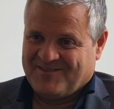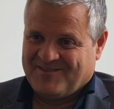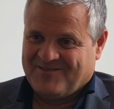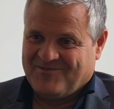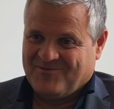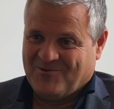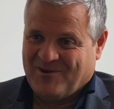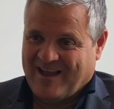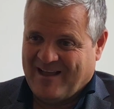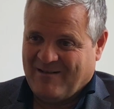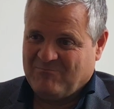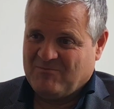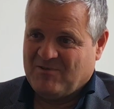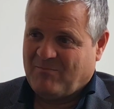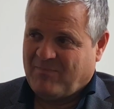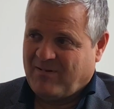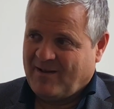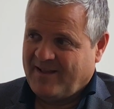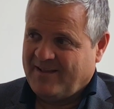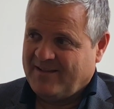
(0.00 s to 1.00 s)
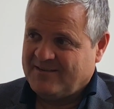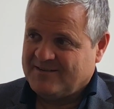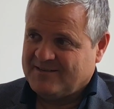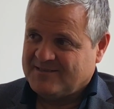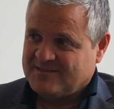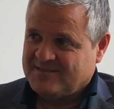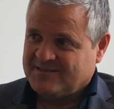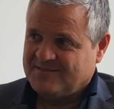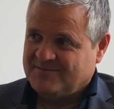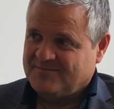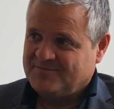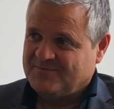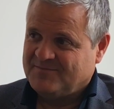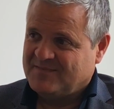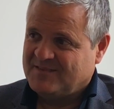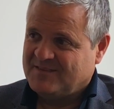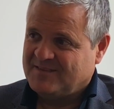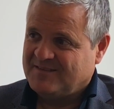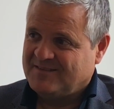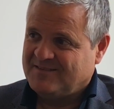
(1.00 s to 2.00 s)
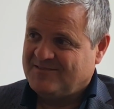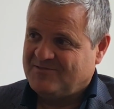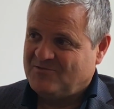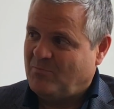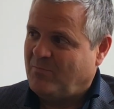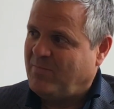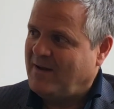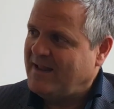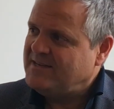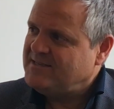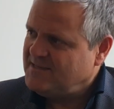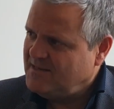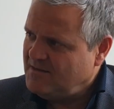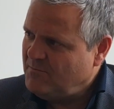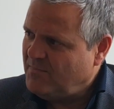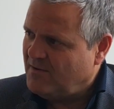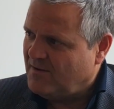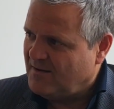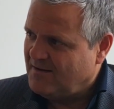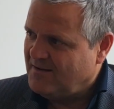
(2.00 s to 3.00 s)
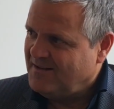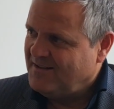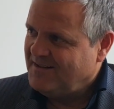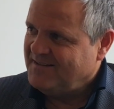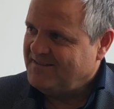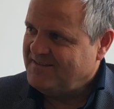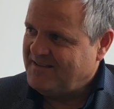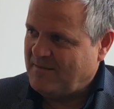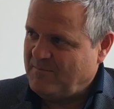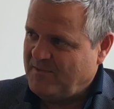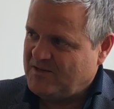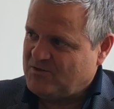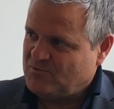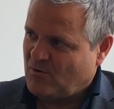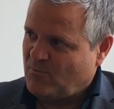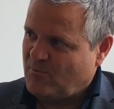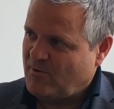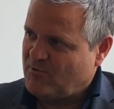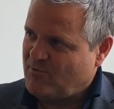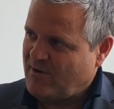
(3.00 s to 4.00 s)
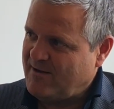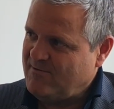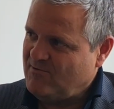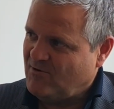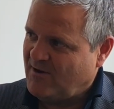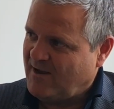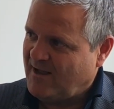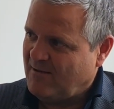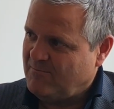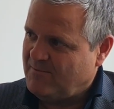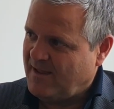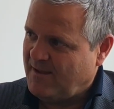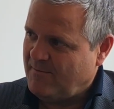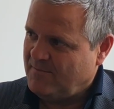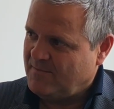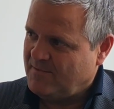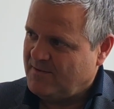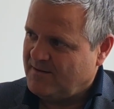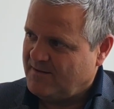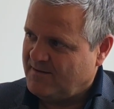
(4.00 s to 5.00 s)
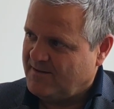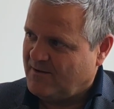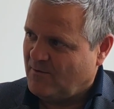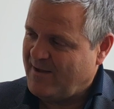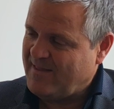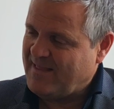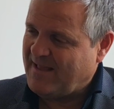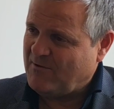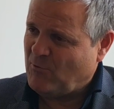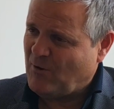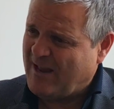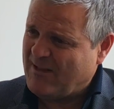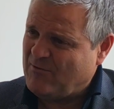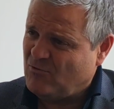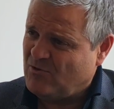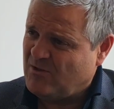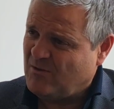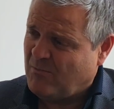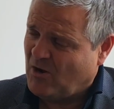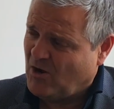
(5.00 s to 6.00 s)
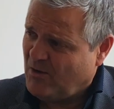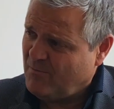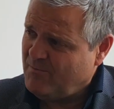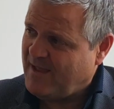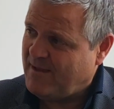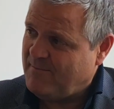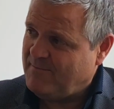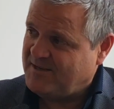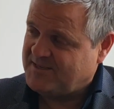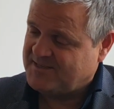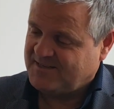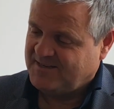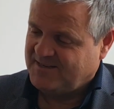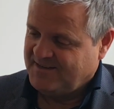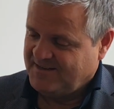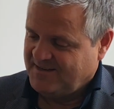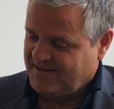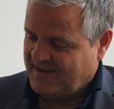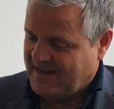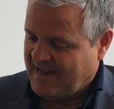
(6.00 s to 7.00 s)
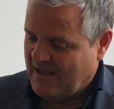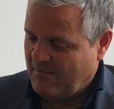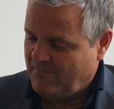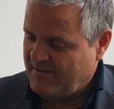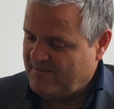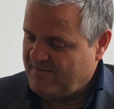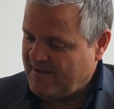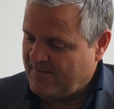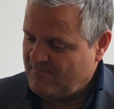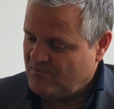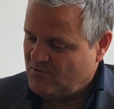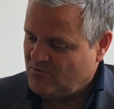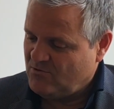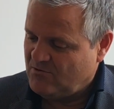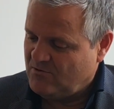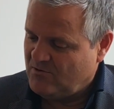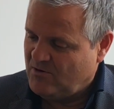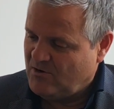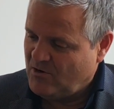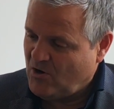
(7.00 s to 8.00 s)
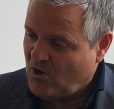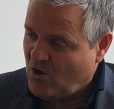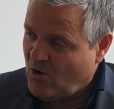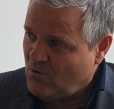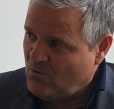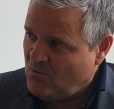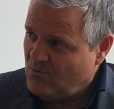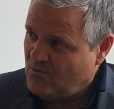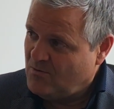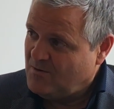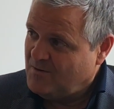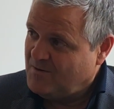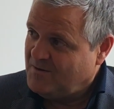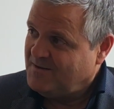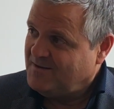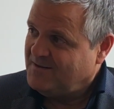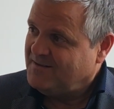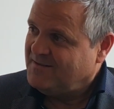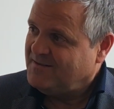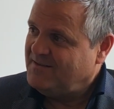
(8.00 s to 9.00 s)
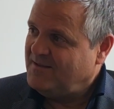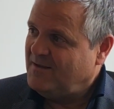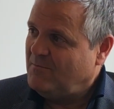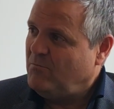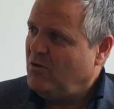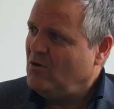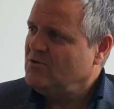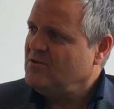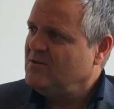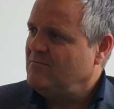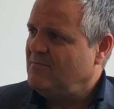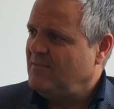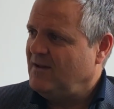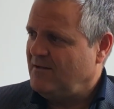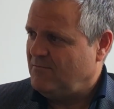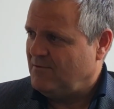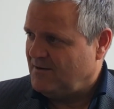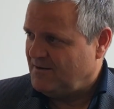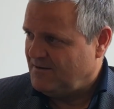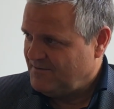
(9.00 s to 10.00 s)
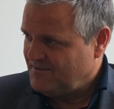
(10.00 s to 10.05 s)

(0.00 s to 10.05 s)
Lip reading: to help the players to play simple. That means what we're trying to help them, the way that we like to develop them is helping them to grow the bottom level.